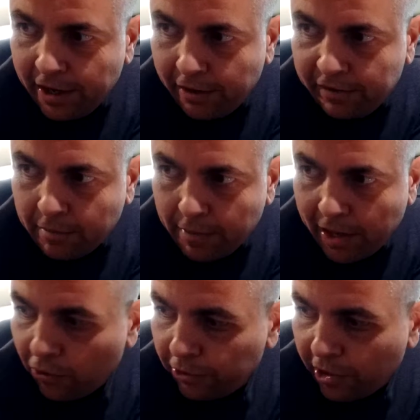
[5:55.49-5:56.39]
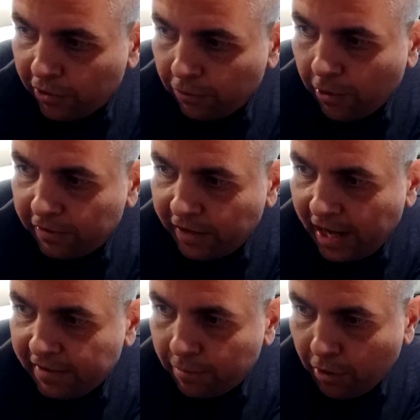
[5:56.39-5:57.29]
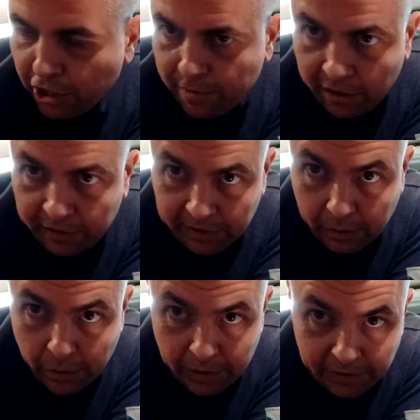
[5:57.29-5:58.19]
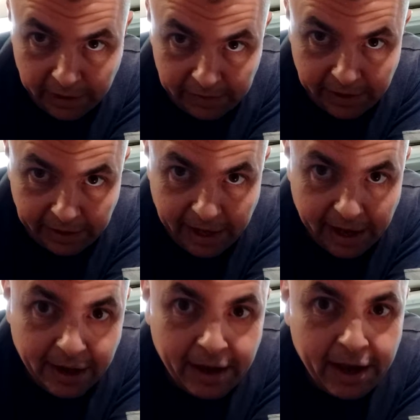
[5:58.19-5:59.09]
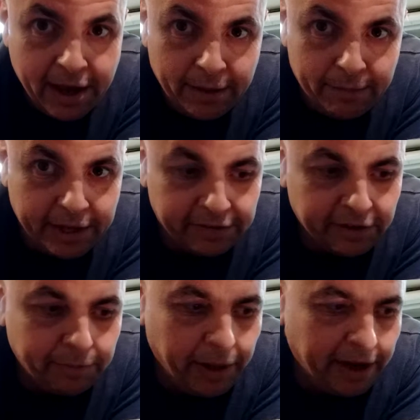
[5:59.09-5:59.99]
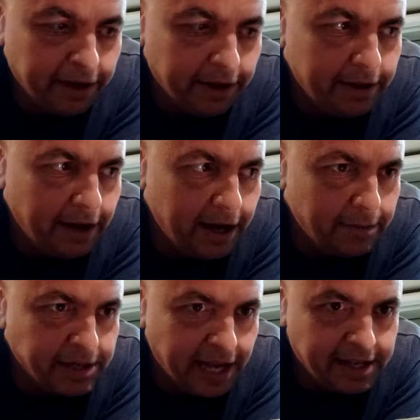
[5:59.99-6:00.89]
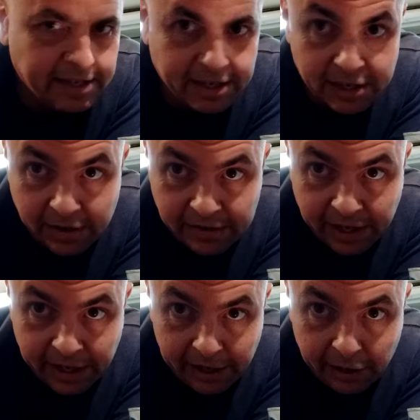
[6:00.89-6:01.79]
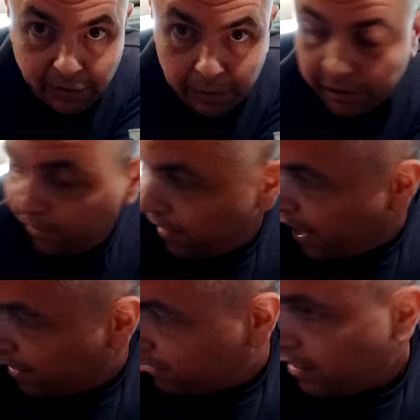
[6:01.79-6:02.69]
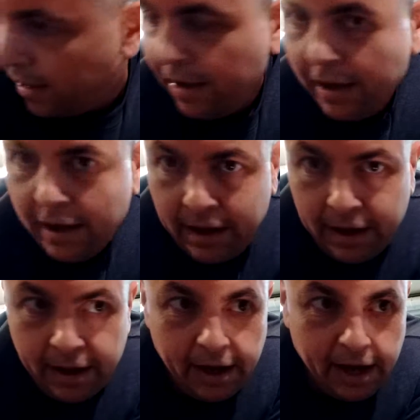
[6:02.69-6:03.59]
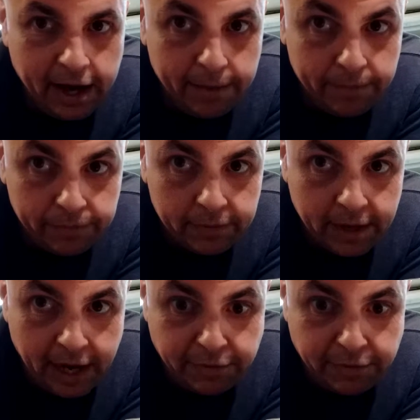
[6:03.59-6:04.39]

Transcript: some of my earlier doors, I had some brush marks in the corners and things like that because this paint tends to start skinning over really fast. I was